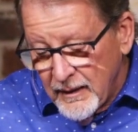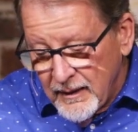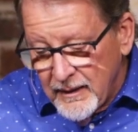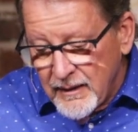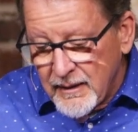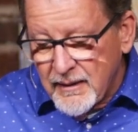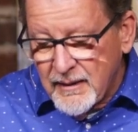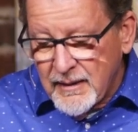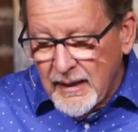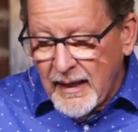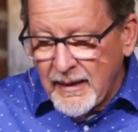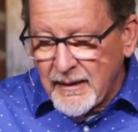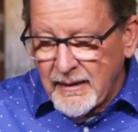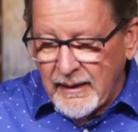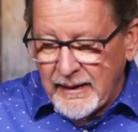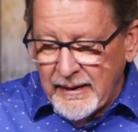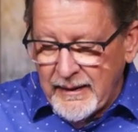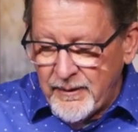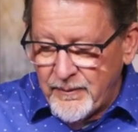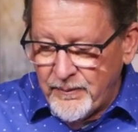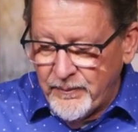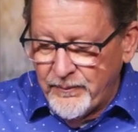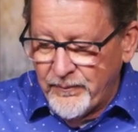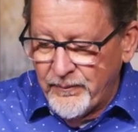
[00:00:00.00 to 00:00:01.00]

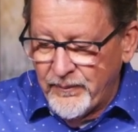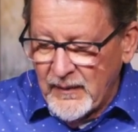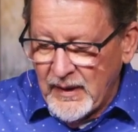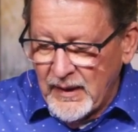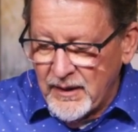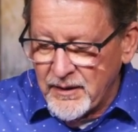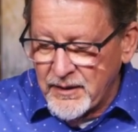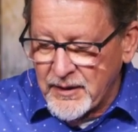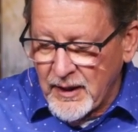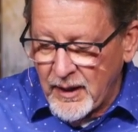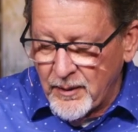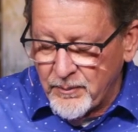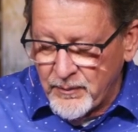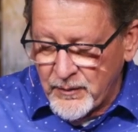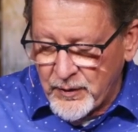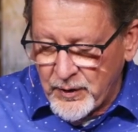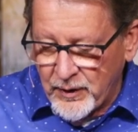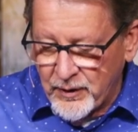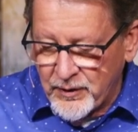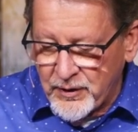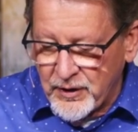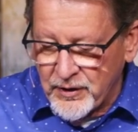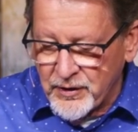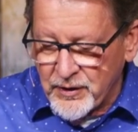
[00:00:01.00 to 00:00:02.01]
Sadly, some
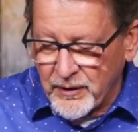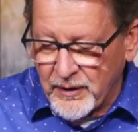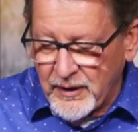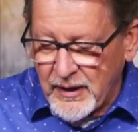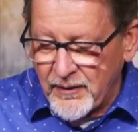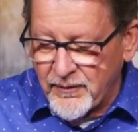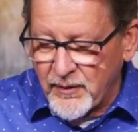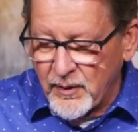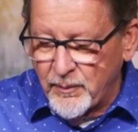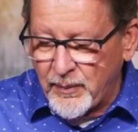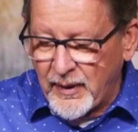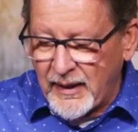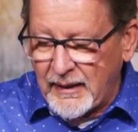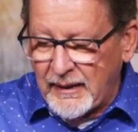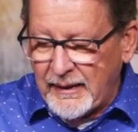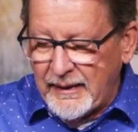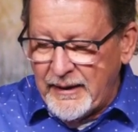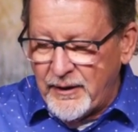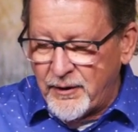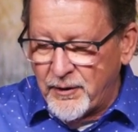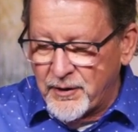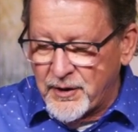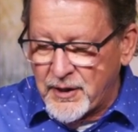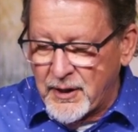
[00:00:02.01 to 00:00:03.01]
churches are governed by
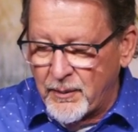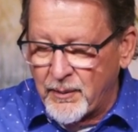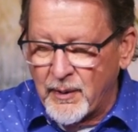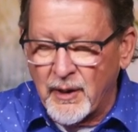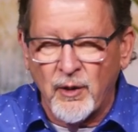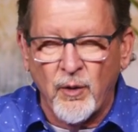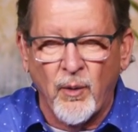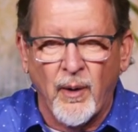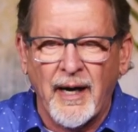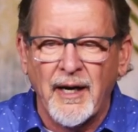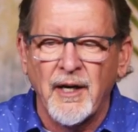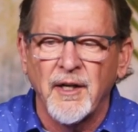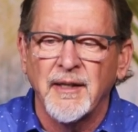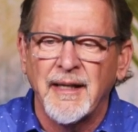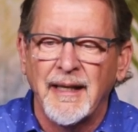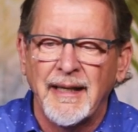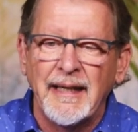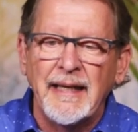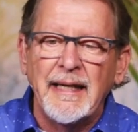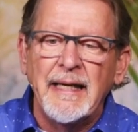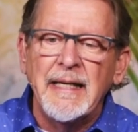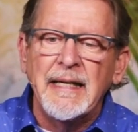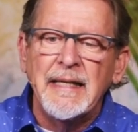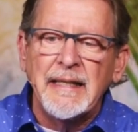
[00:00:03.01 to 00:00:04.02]
leaders that require that
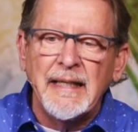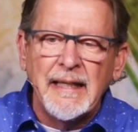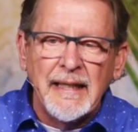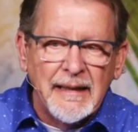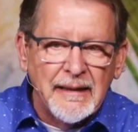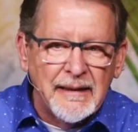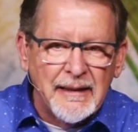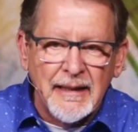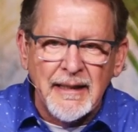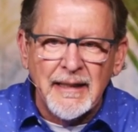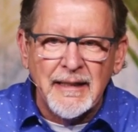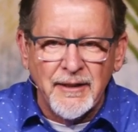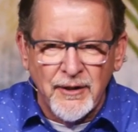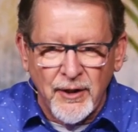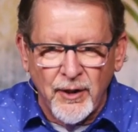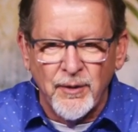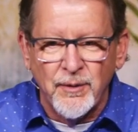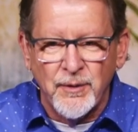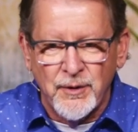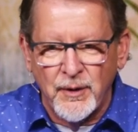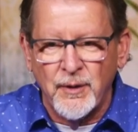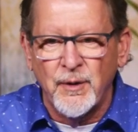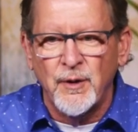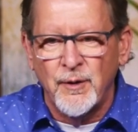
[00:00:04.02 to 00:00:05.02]
anything
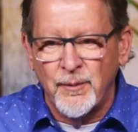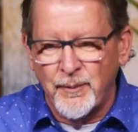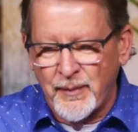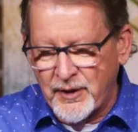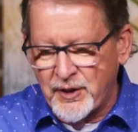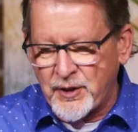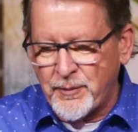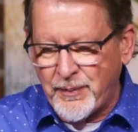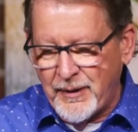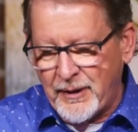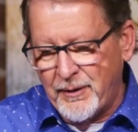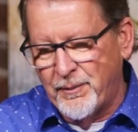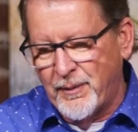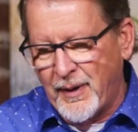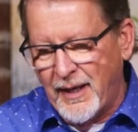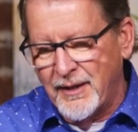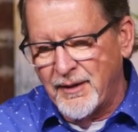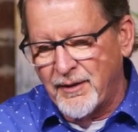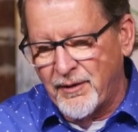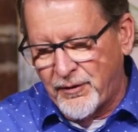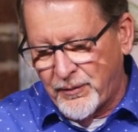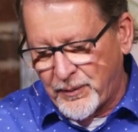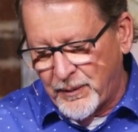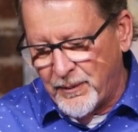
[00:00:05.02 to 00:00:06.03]
you do must be
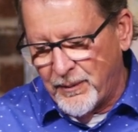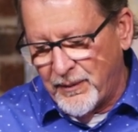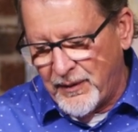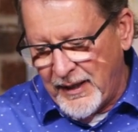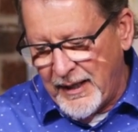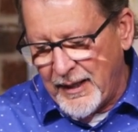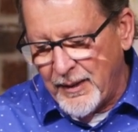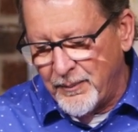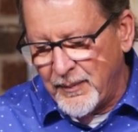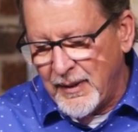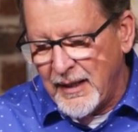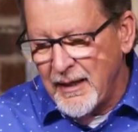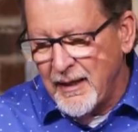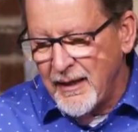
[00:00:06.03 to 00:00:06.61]
run through them